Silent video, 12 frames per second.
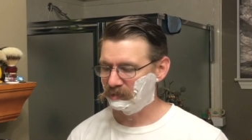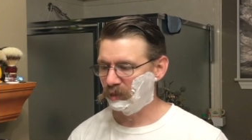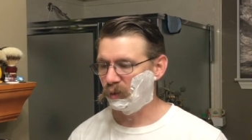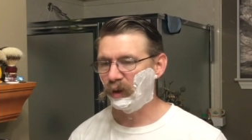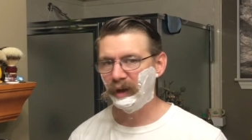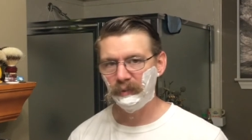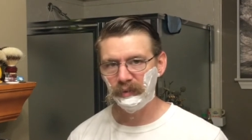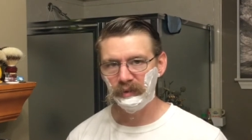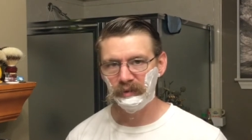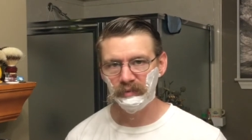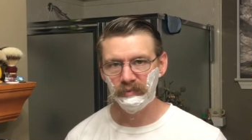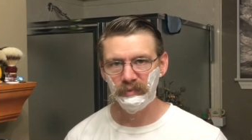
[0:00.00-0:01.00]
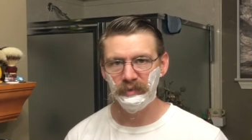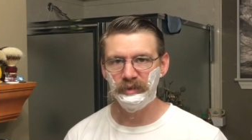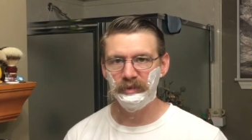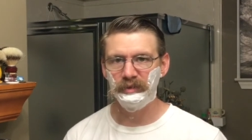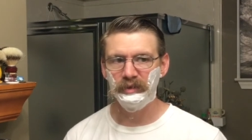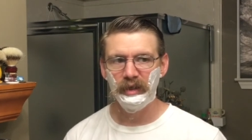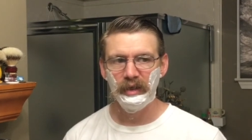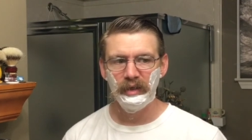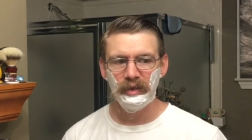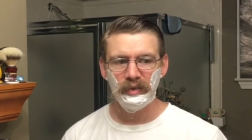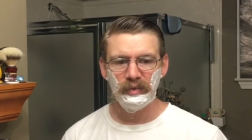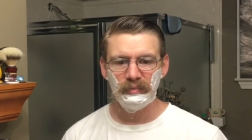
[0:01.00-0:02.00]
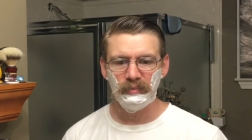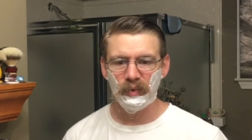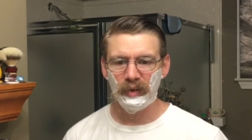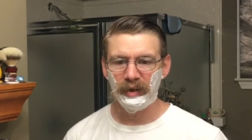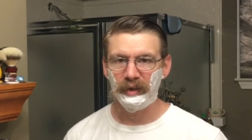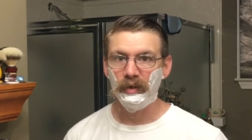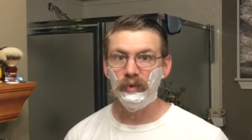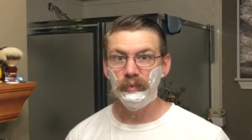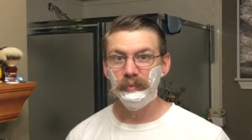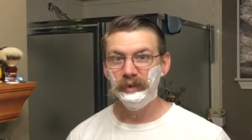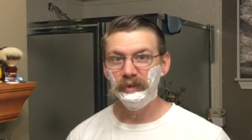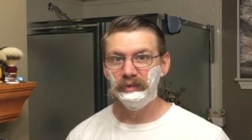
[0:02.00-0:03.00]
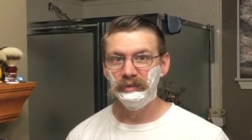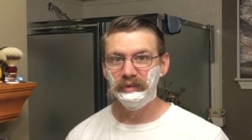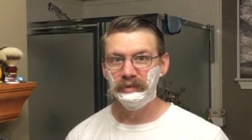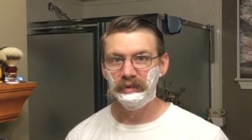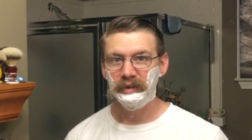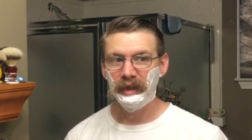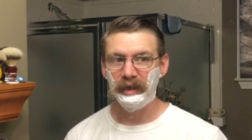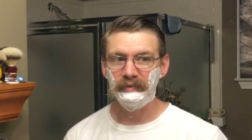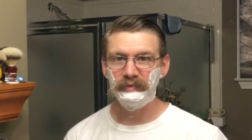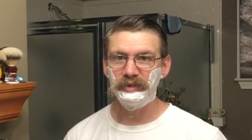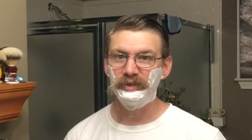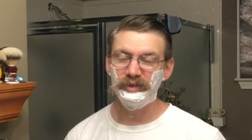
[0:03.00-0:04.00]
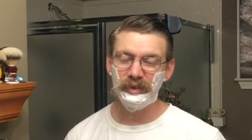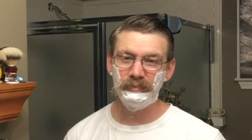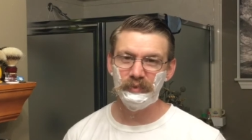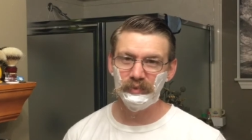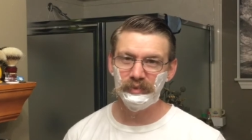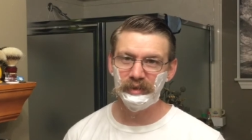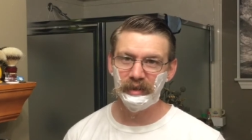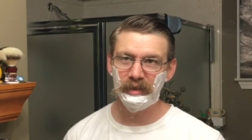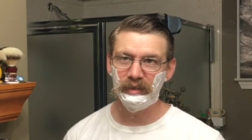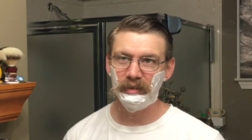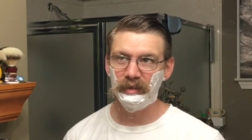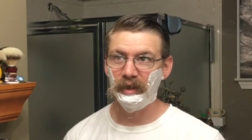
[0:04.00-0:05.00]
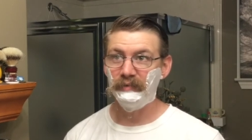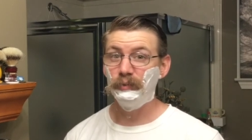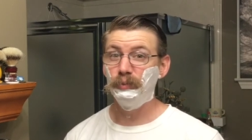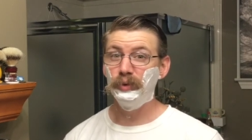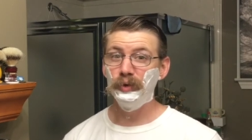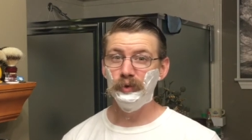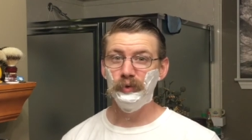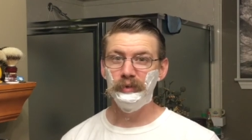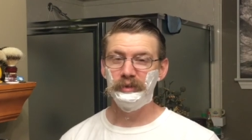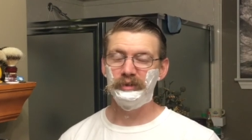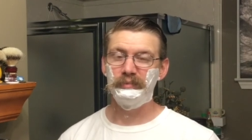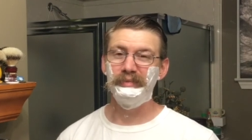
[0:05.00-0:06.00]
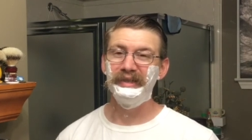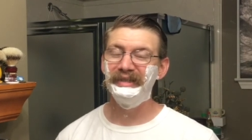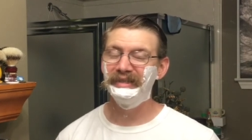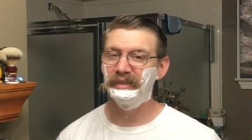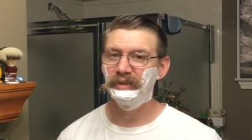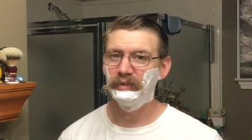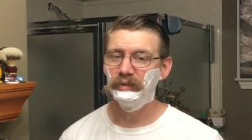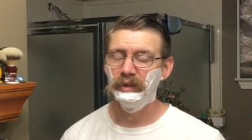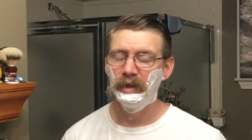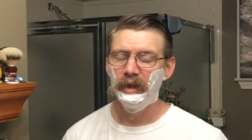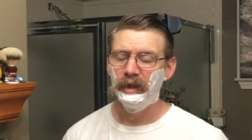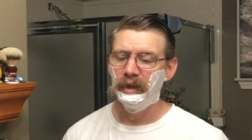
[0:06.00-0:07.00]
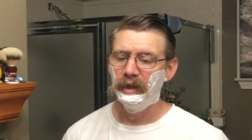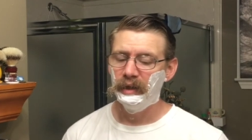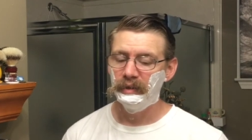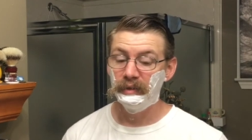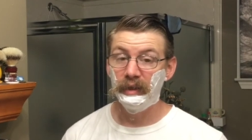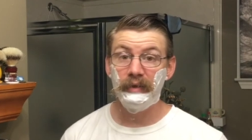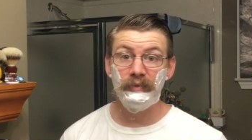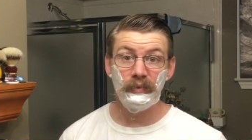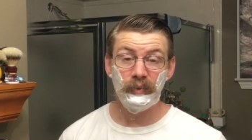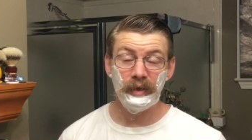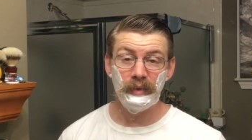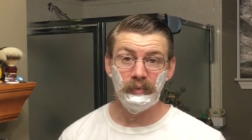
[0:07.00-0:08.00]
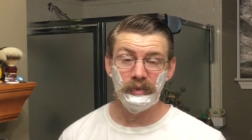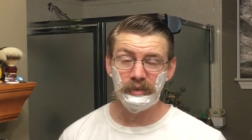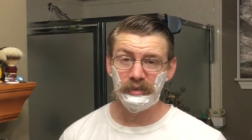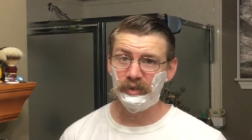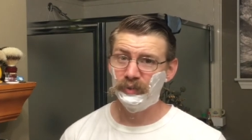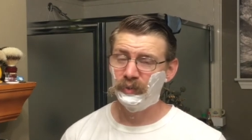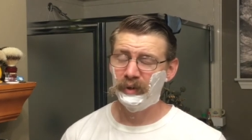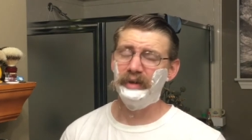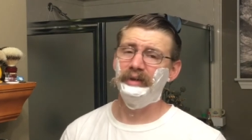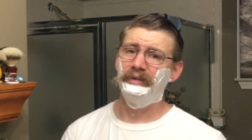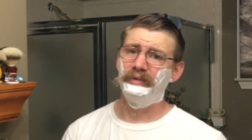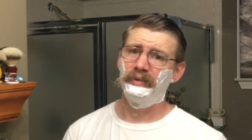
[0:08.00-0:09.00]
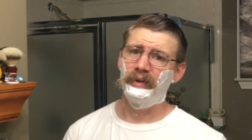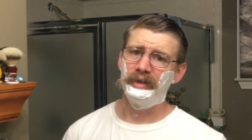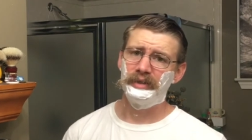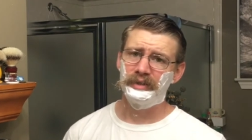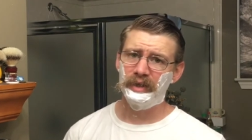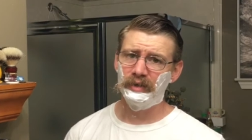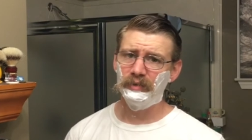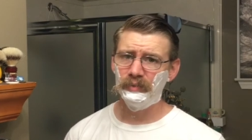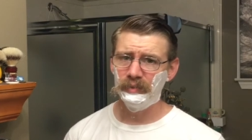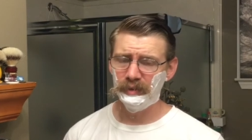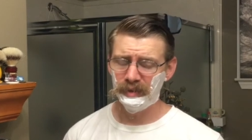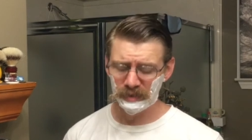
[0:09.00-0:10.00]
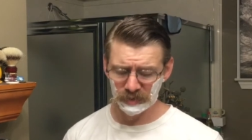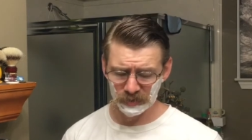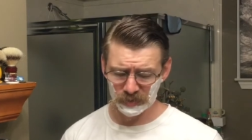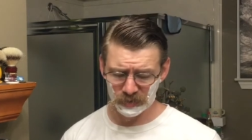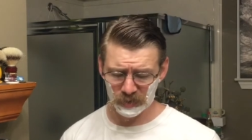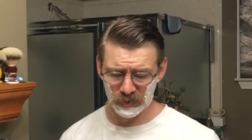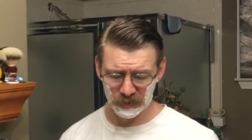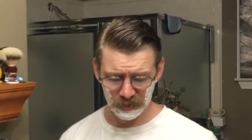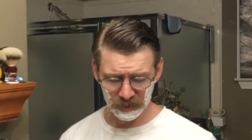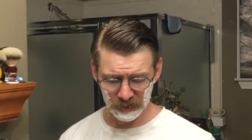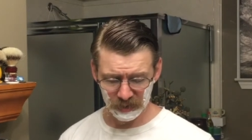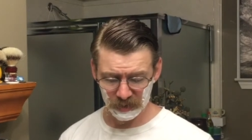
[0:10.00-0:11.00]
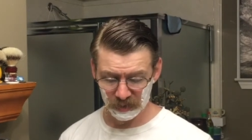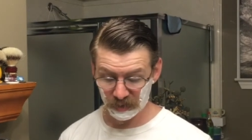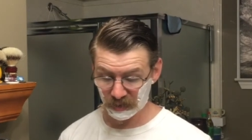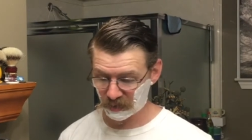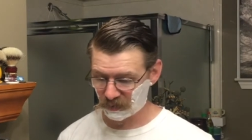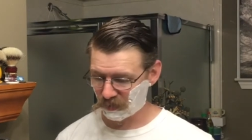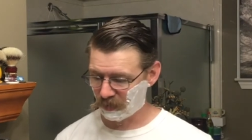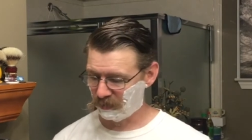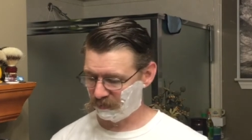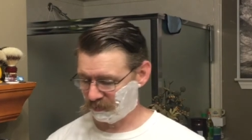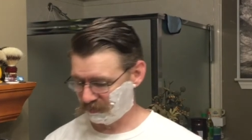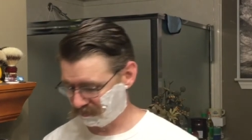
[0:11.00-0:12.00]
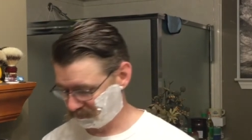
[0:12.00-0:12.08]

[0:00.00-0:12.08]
white one, which is more like oatmeal, kind of a subtle scent. They have the blue, which is a medicinal, and then they have the red, which is a great sandalwood. It's the strongest. It's wonderful.